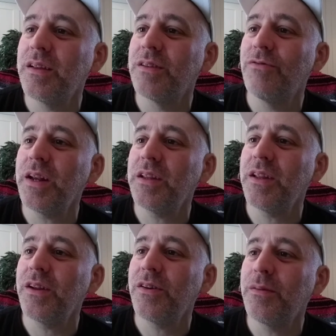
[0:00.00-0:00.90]
Ready,
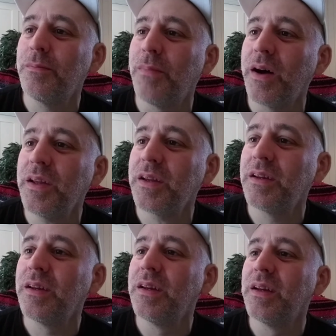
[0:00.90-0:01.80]
dear. Mike,
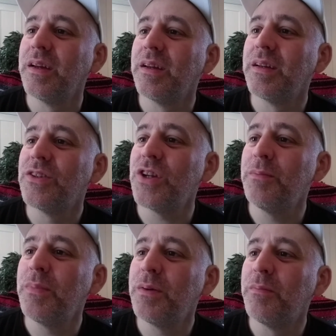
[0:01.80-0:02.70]

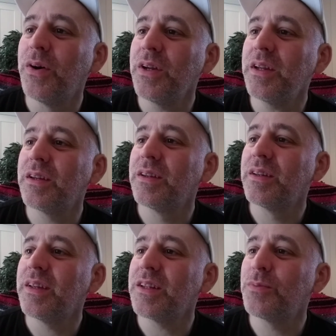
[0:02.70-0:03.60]
Jim, Mike.
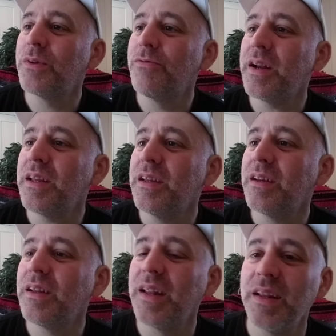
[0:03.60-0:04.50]
Yes, we're ready.
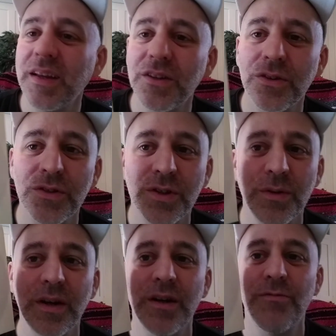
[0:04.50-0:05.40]
And then it goes on to
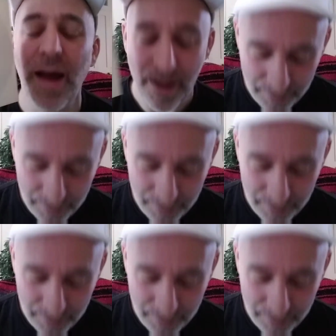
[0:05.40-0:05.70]
a rap.